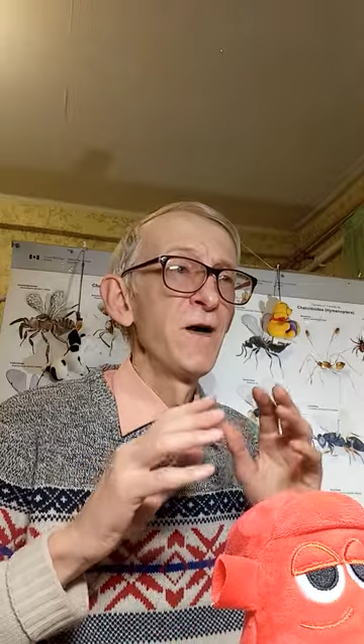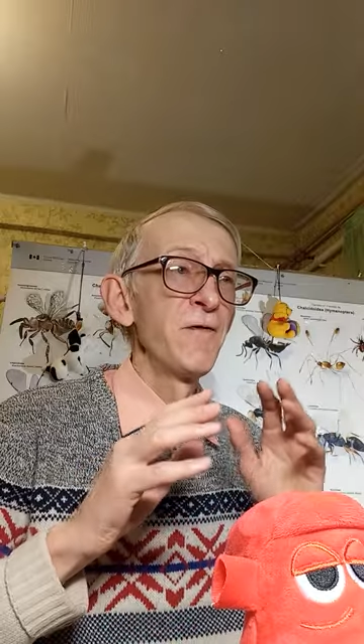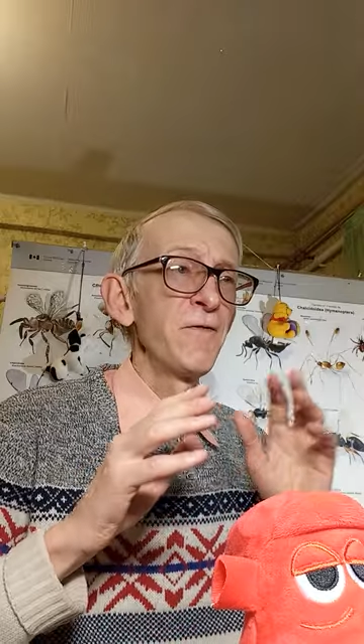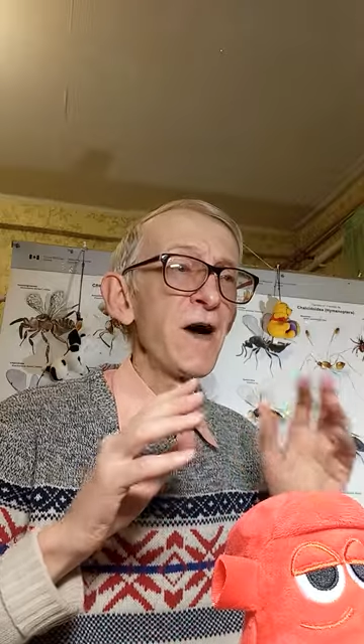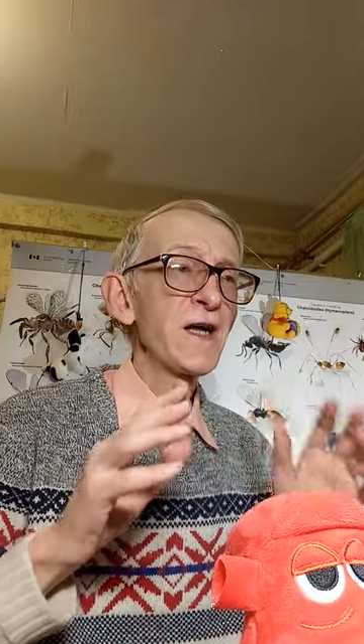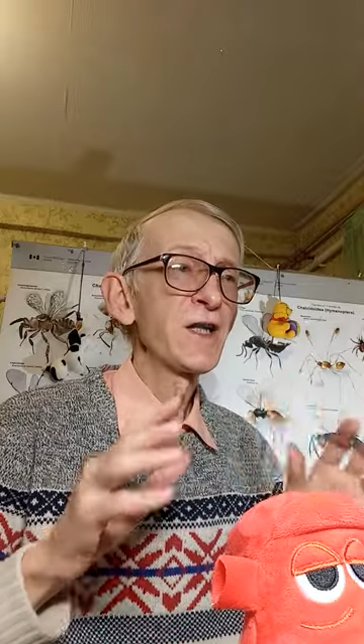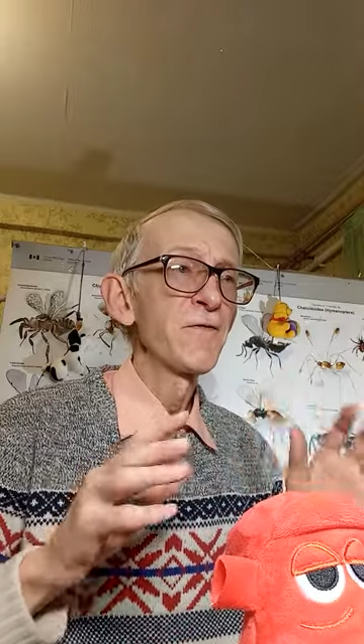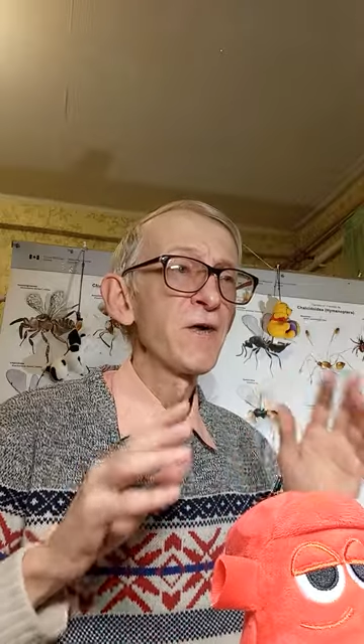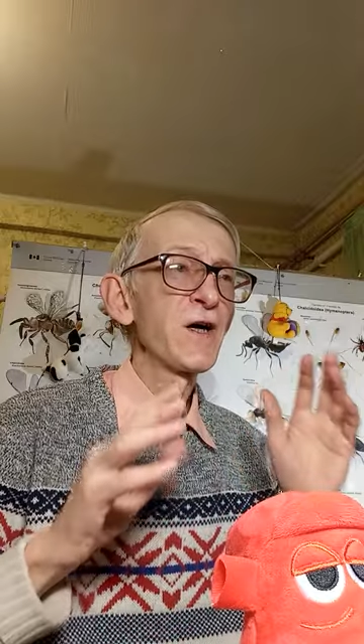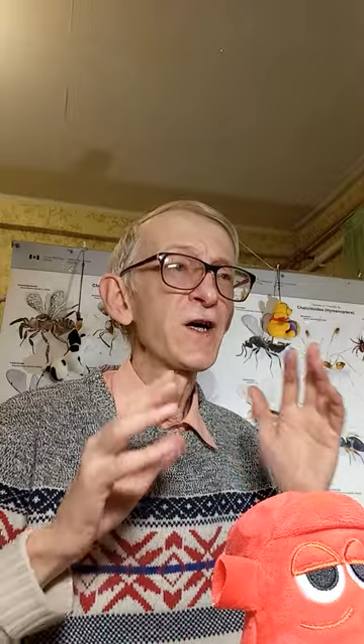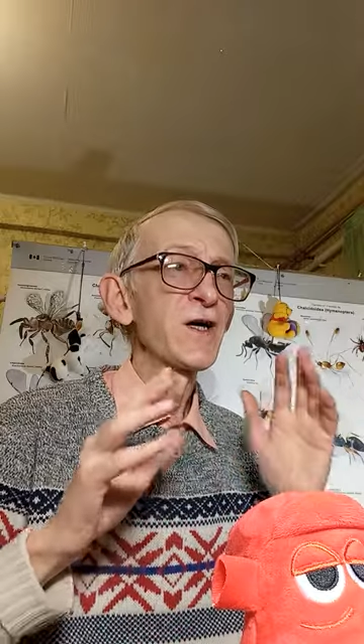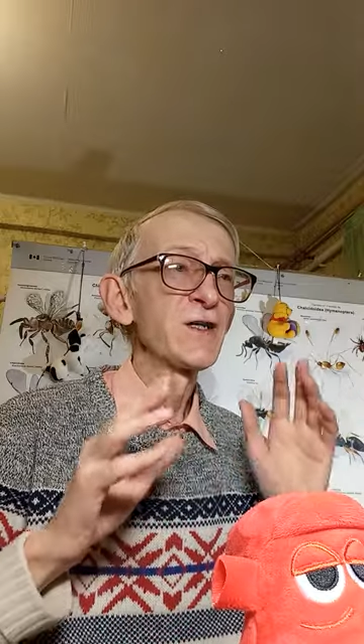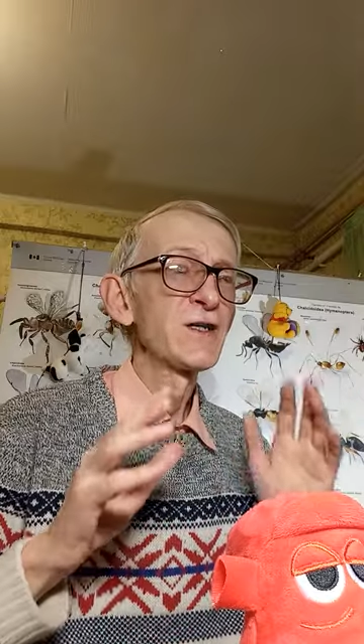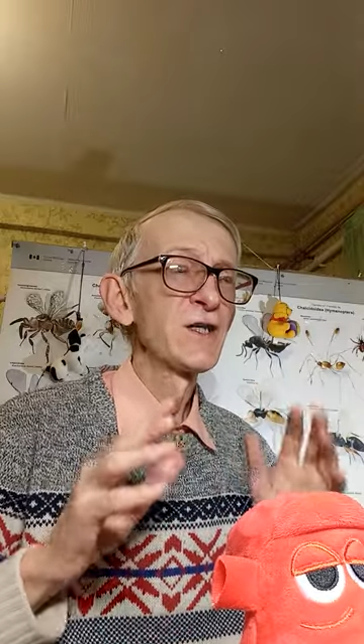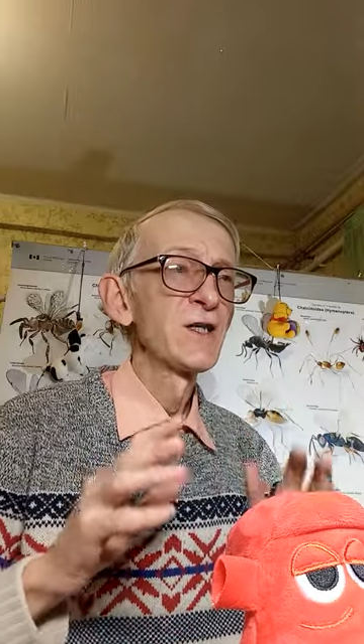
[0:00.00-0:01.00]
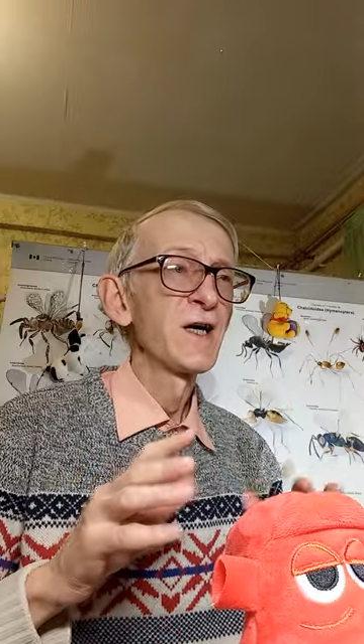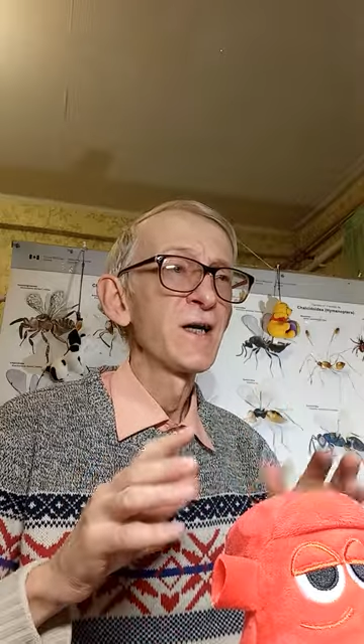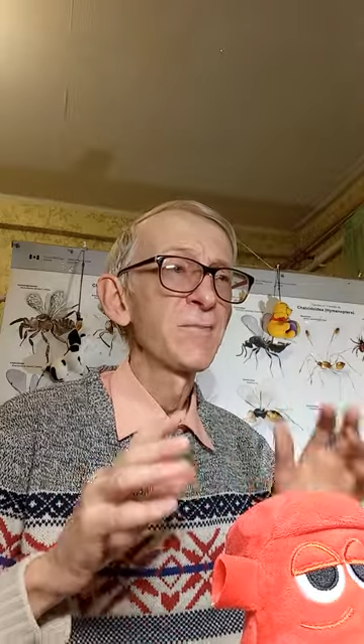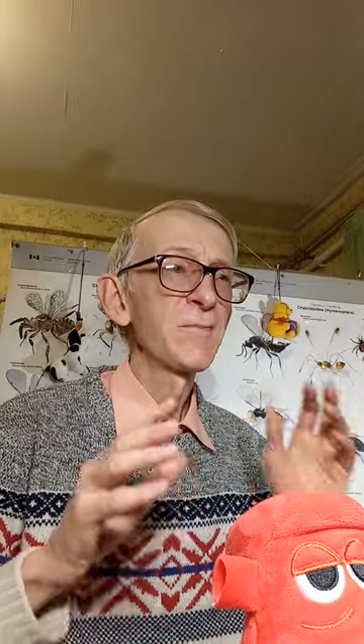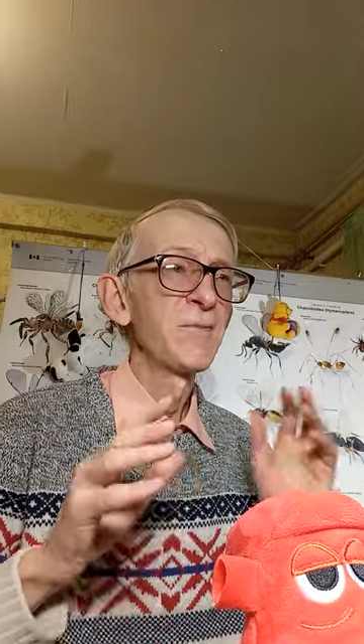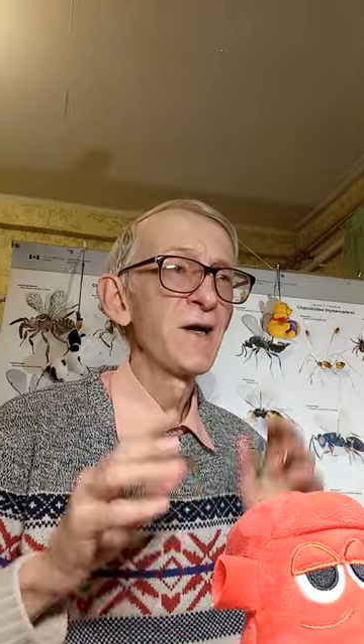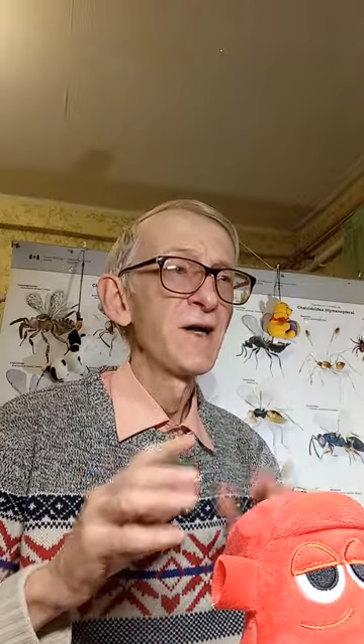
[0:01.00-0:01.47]
phytophagous
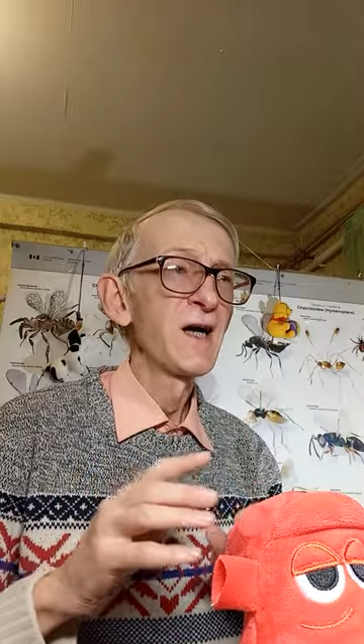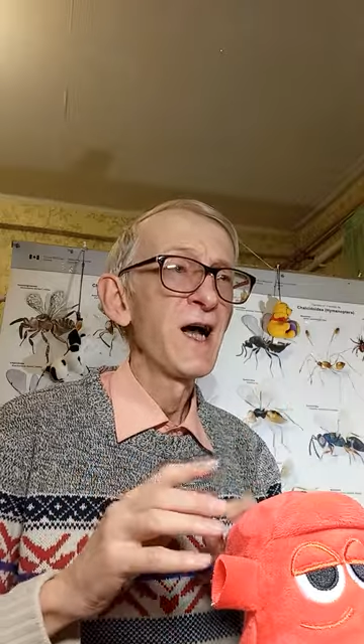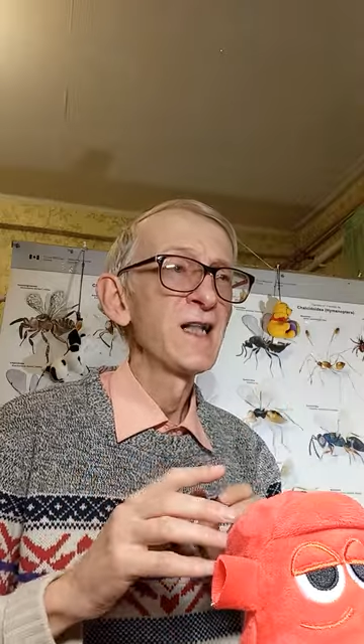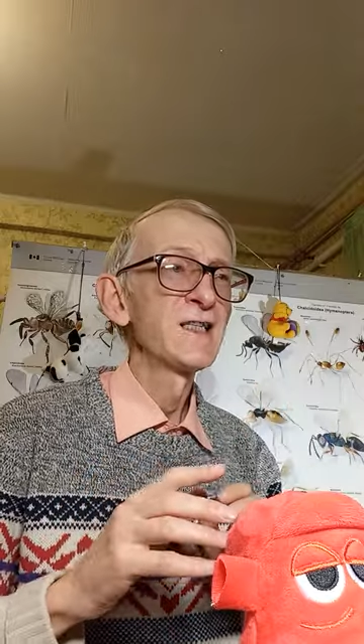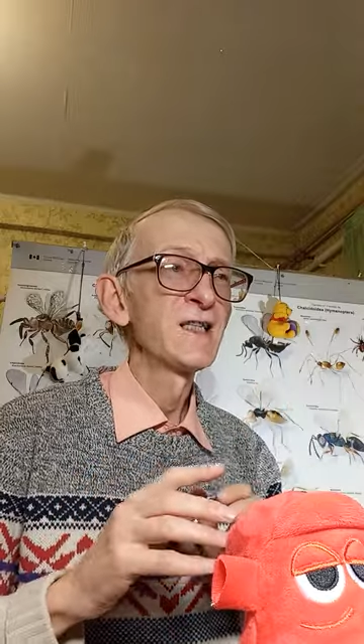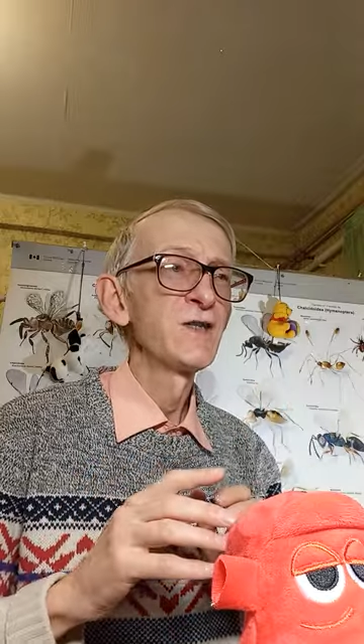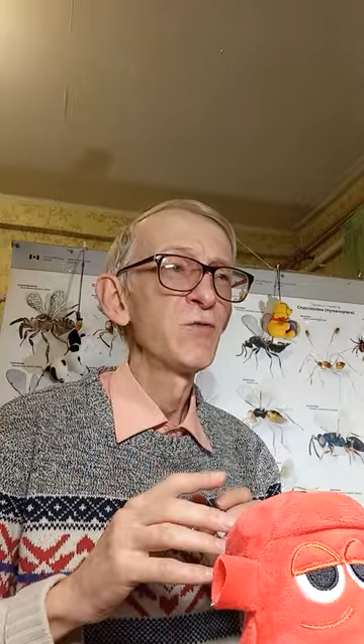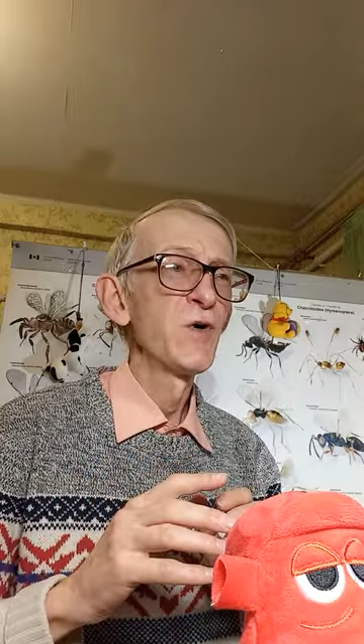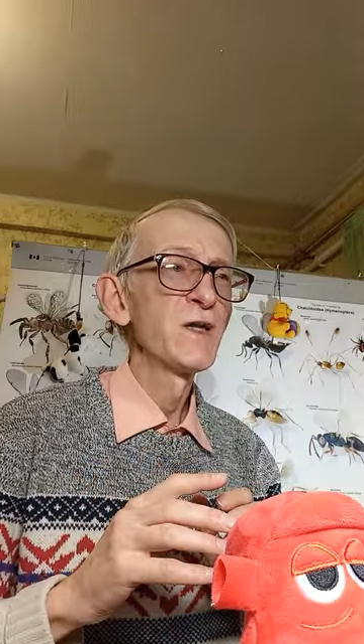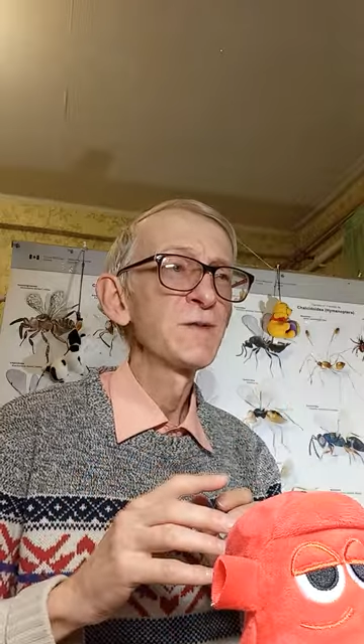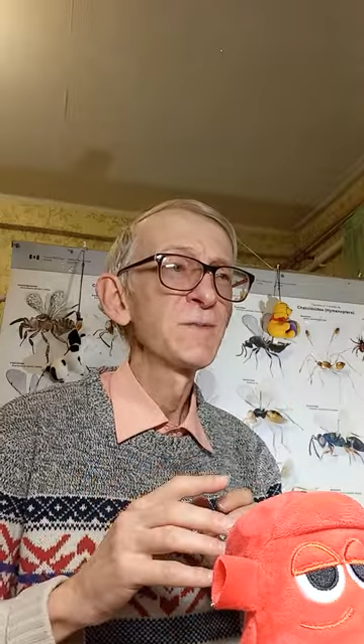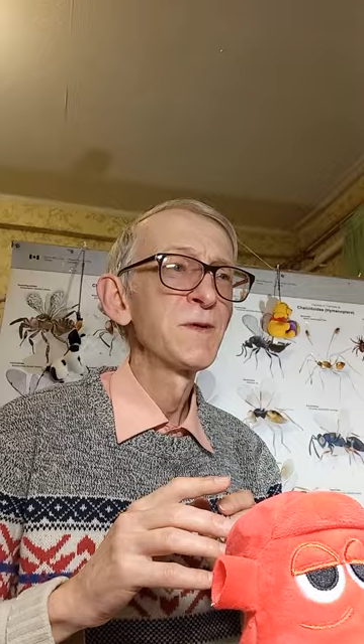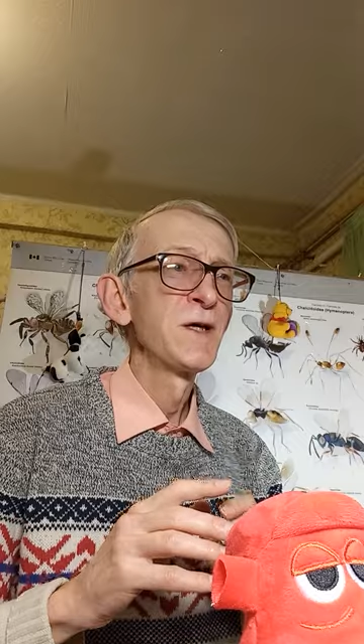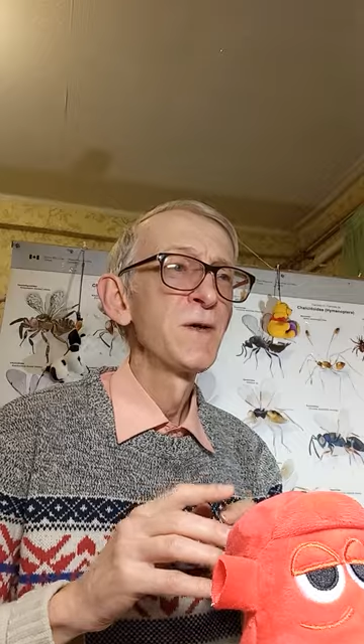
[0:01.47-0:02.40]
CHALCID wasp,